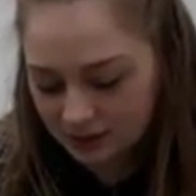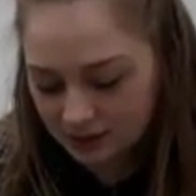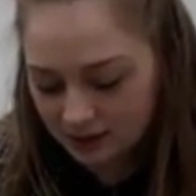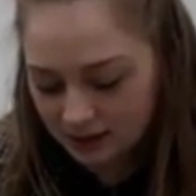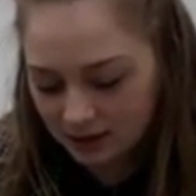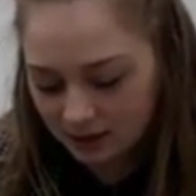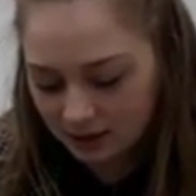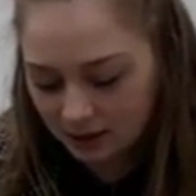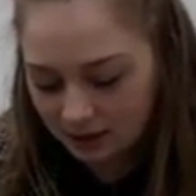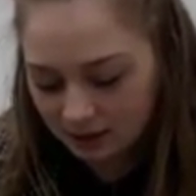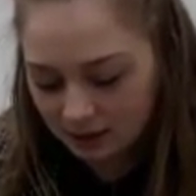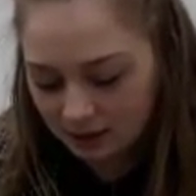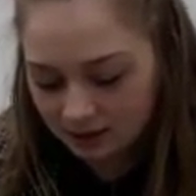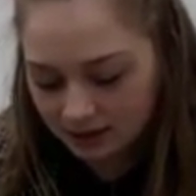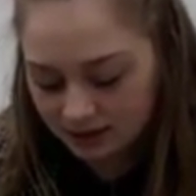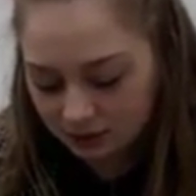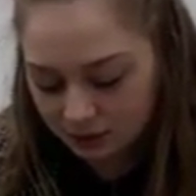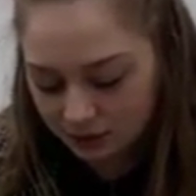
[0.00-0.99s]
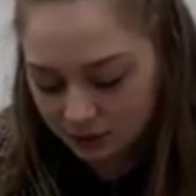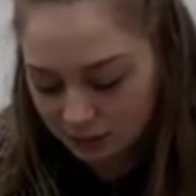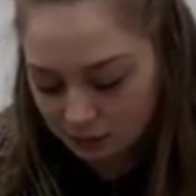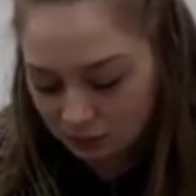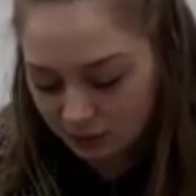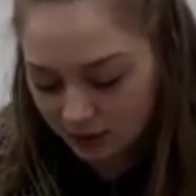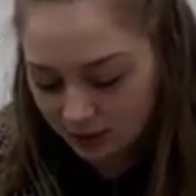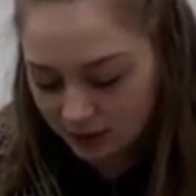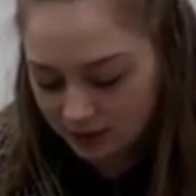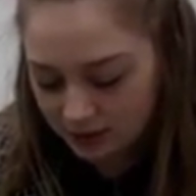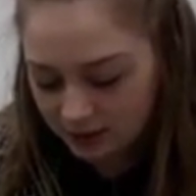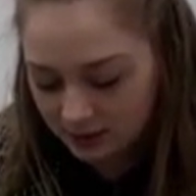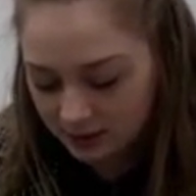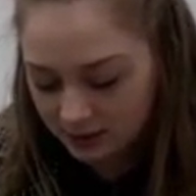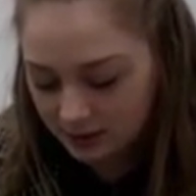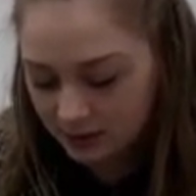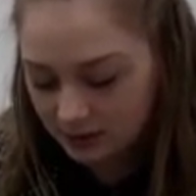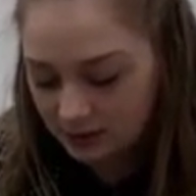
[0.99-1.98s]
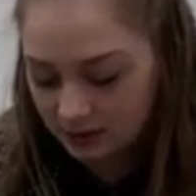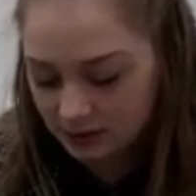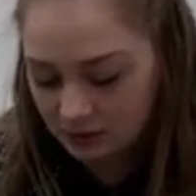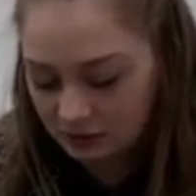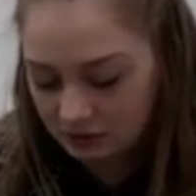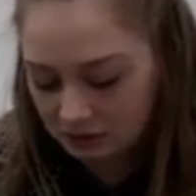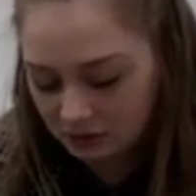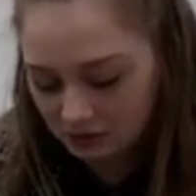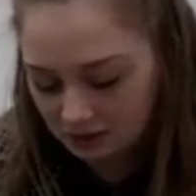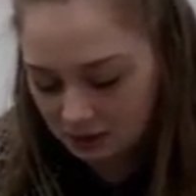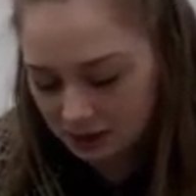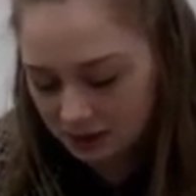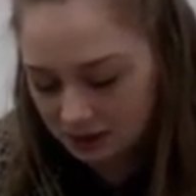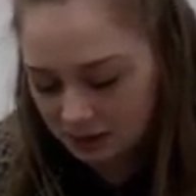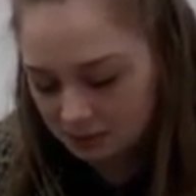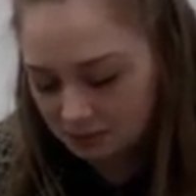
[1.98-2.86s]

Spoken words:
see the different prices, and it's very